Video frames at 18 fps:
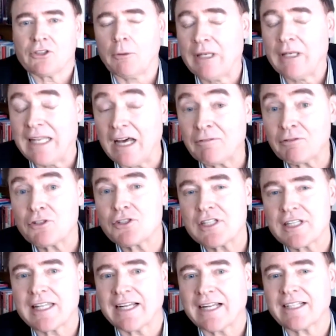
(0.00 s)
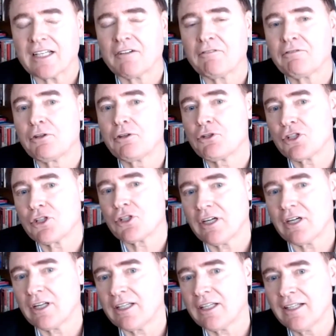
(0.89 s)
So I would love to see that kind of
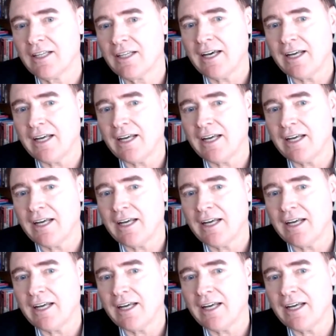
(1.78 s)
future,